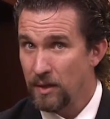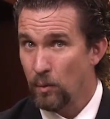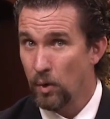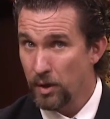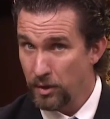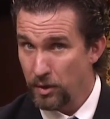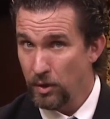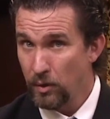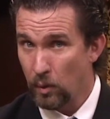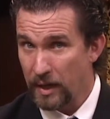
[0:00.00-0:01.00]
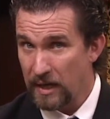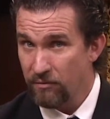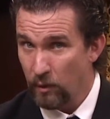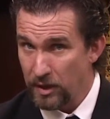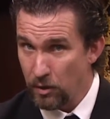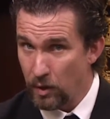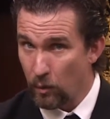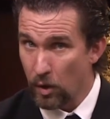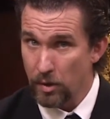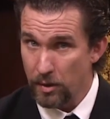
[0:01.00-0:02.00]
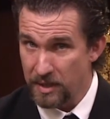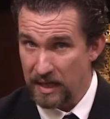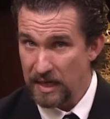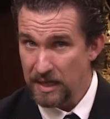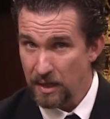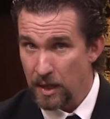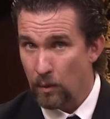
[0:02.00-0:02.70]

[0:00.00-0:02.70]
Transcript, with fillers: We're to do whatever we do in word or deed,